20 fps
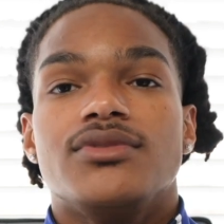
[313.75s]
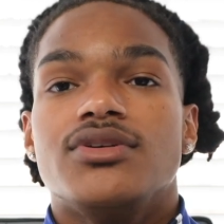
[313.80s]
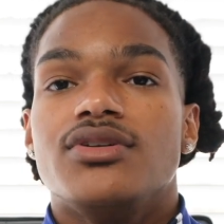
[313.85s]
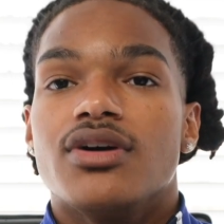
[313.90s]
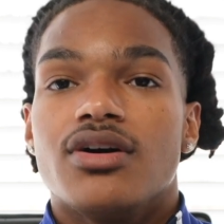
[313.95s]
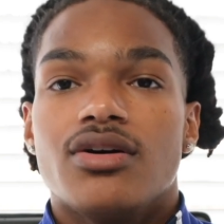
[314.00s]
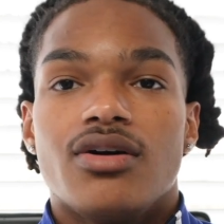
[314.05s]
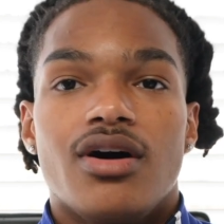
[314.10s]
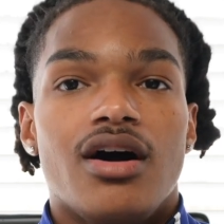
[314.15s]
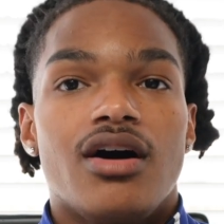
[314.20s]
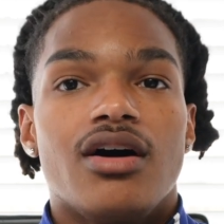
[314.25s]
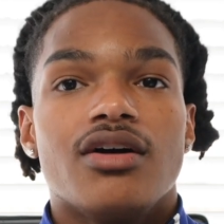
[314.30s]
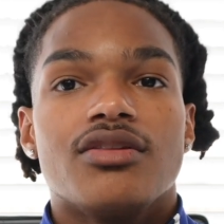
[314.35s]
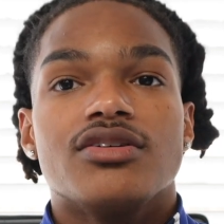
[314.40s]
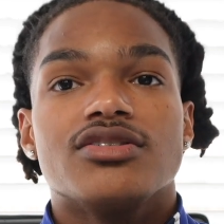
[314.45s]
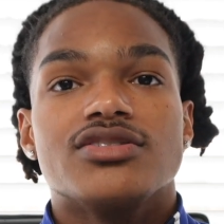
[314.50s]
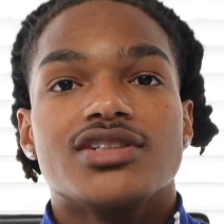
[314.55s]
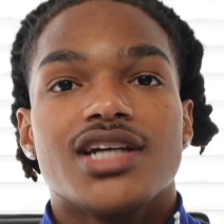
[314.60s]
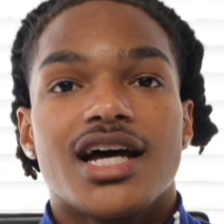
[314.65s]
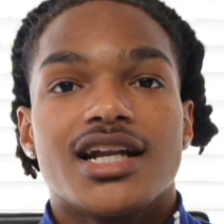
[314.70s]
all
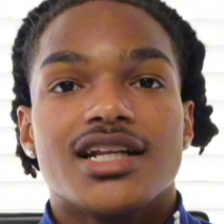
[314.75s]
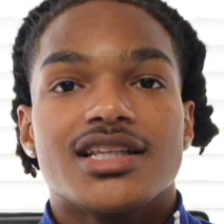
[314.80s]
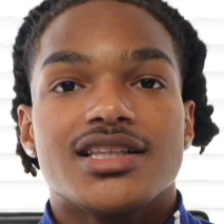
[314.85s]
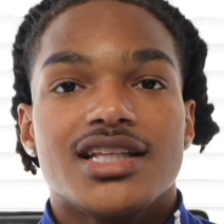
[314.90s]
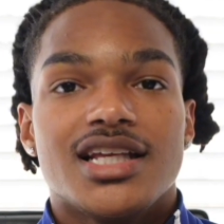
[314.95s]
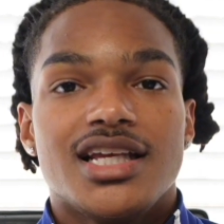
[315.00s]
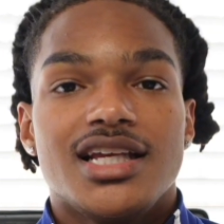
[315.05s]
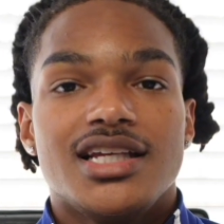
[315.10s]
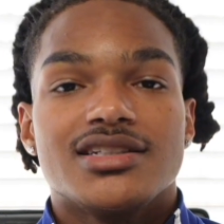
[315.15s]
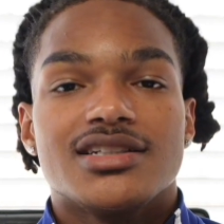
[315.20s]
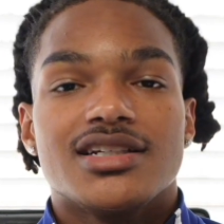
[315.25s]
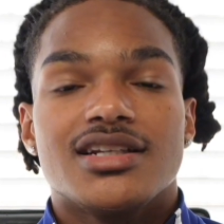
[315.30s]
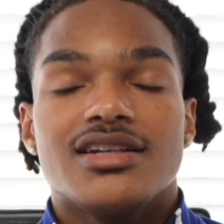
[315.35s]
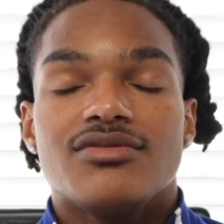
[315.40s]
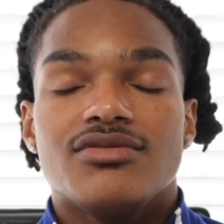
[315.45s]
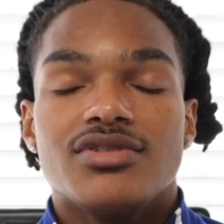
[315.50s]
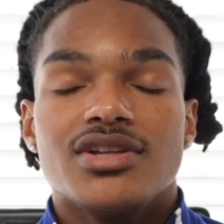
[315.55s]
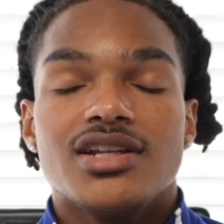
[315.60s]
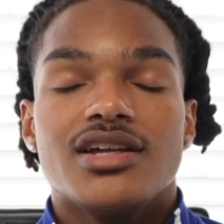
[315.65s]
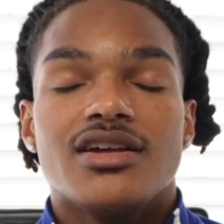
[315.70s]
those kind of things can
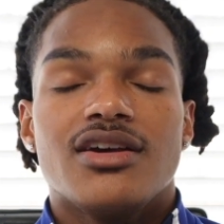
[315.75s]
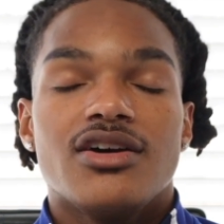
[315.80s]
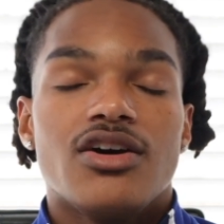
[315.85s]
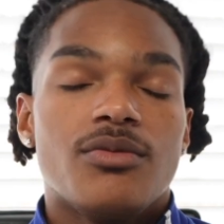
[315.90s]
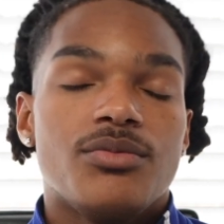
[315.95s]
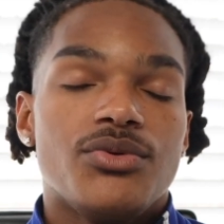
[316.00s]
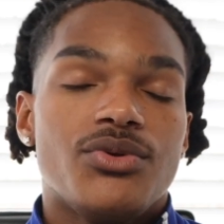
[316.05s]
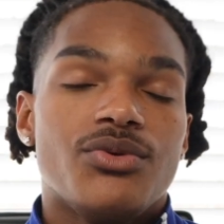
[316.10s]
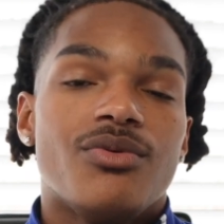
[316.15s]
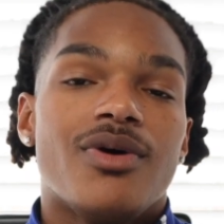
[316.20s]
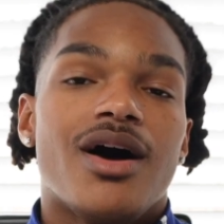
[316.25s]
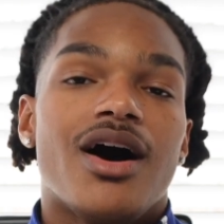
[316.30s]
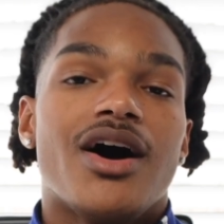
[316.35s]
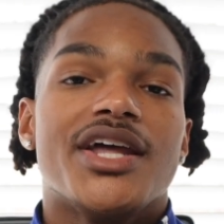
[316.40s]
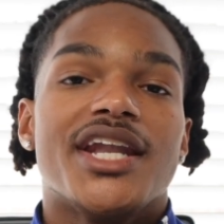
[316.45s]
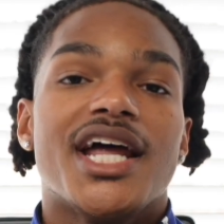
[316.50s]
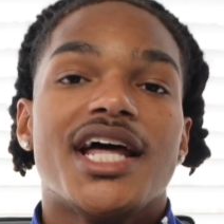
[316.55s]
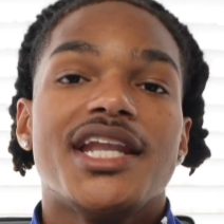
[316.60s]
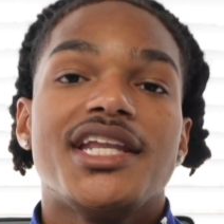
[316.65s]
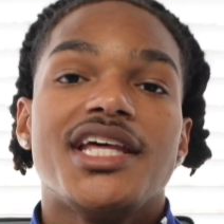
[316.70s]
really help you out.
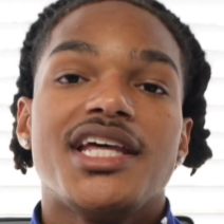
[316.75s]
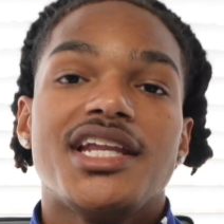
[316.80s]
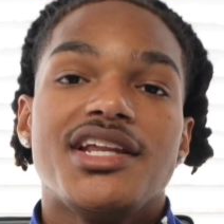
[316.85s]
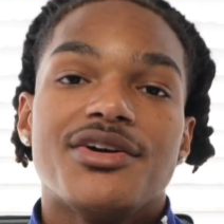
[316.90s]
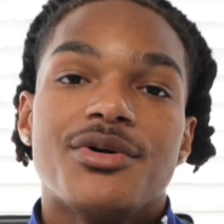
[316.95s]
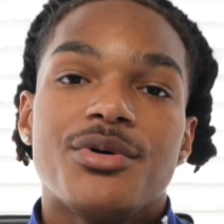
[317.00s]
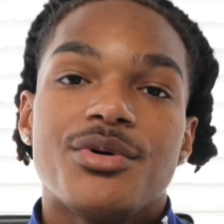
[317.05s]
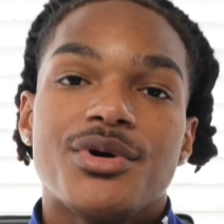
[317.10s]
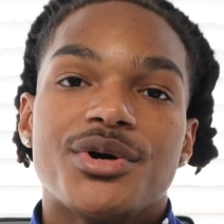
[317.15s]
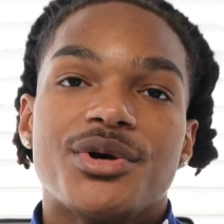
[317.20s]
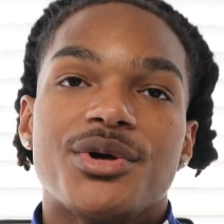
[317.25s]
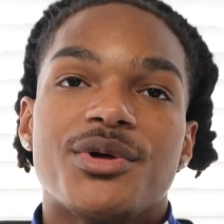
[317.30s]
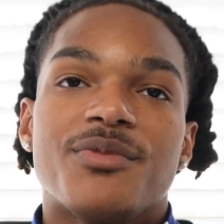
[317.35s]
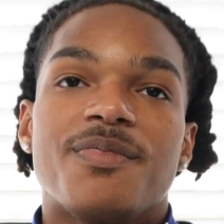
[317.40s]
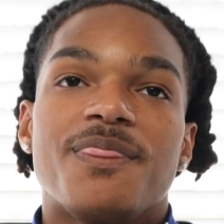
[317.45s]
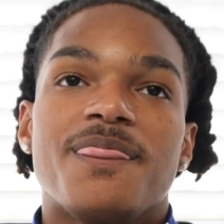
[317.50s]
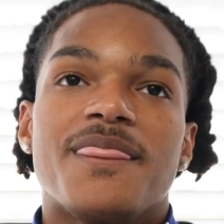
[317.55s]
And I did yoga.